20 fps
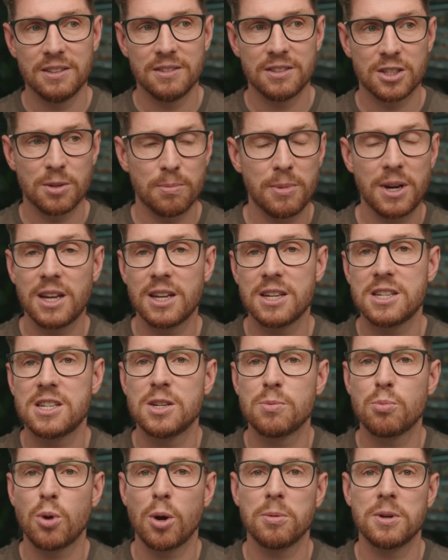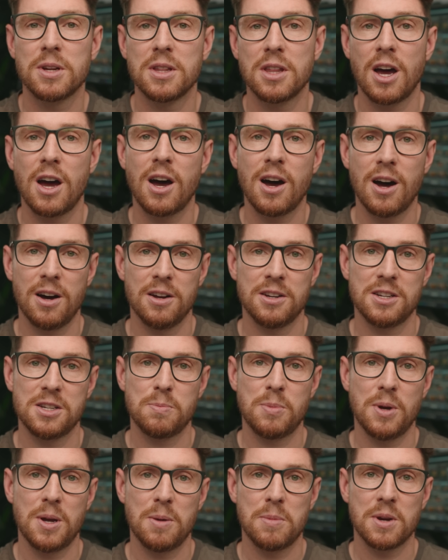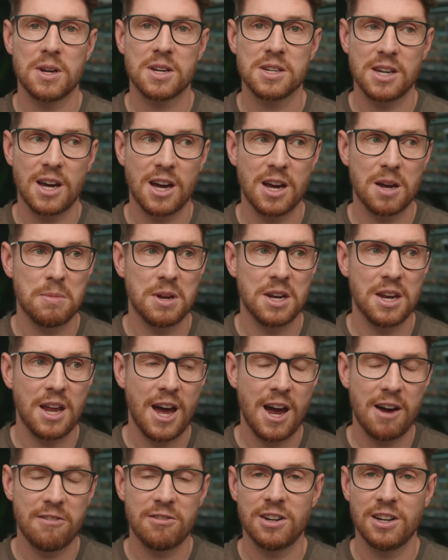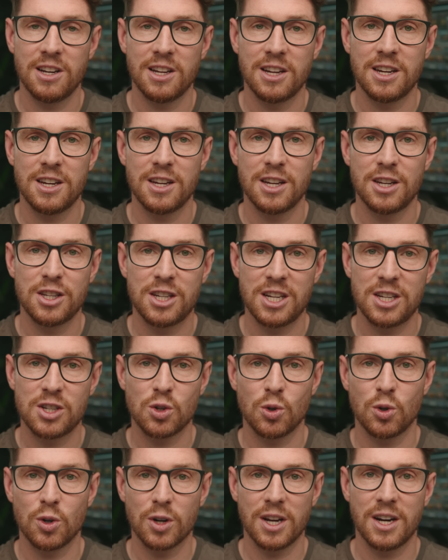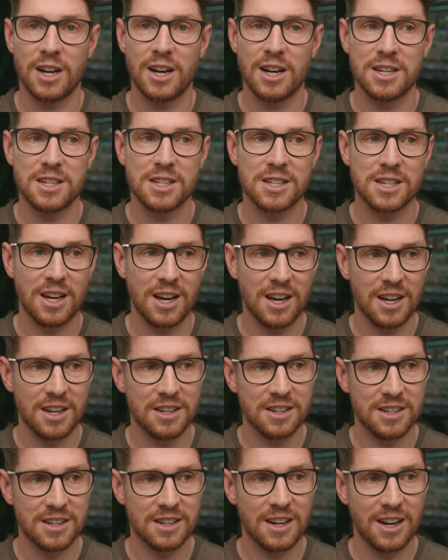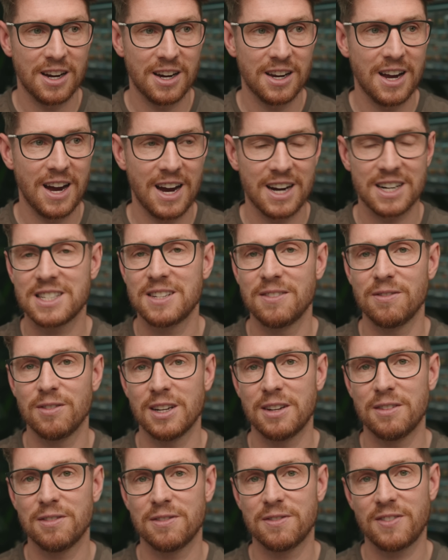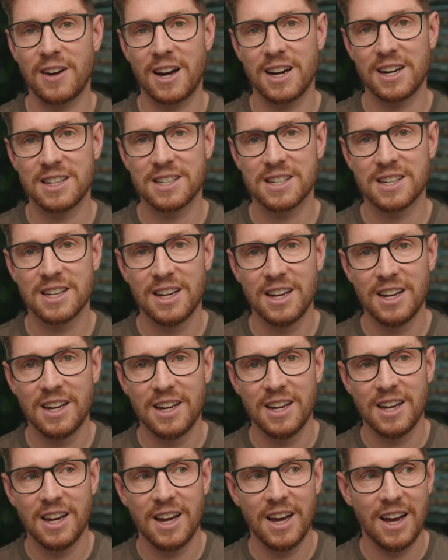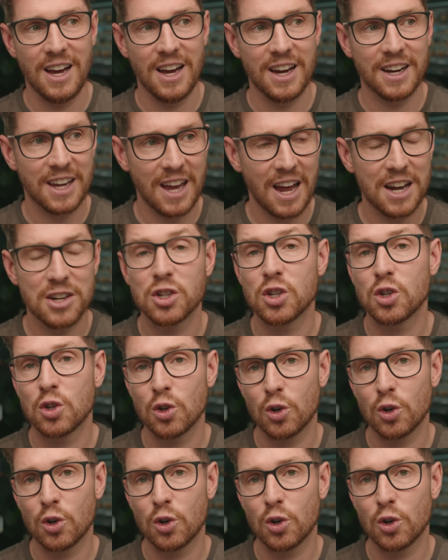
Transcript: To me, this is probably the hardest bit because I am inherently disorganized and I actively fight against